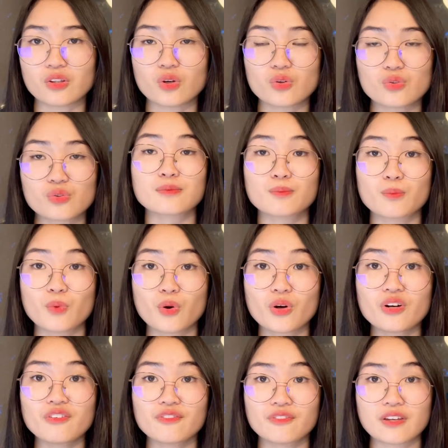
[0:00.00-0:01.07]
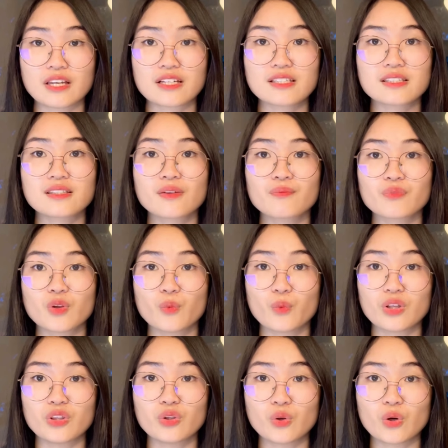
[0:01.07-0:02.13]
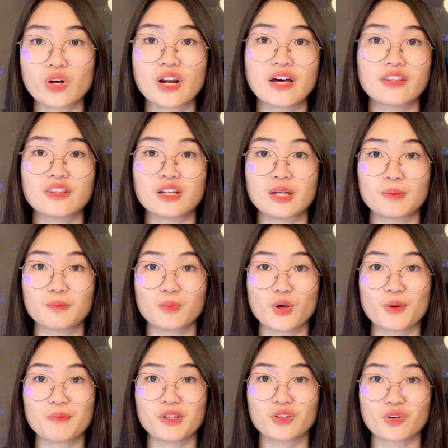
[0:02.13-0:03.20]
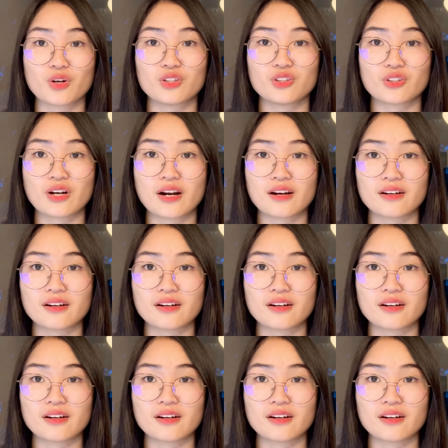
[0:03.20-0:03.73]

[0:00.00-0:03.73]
It's more fixed when you're under employment contract.